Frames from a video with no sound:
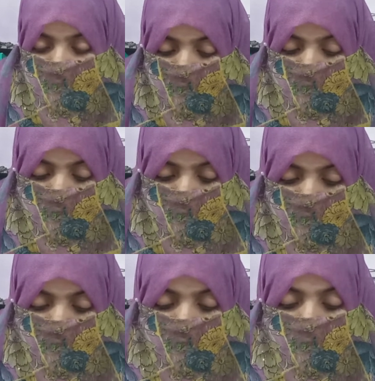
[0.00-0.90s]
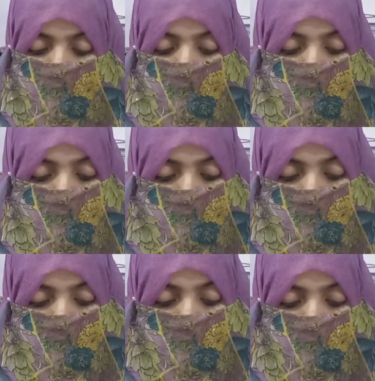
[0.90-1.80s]
and right to left. This
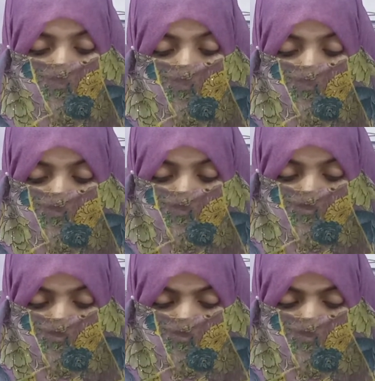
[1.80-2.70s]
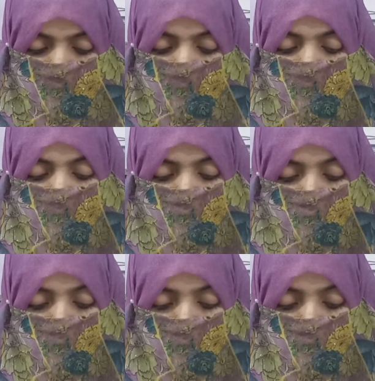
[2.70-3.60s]
allows it
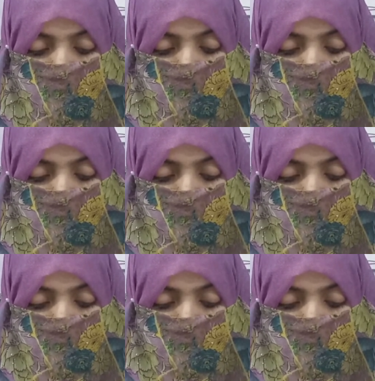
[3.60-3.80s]
to house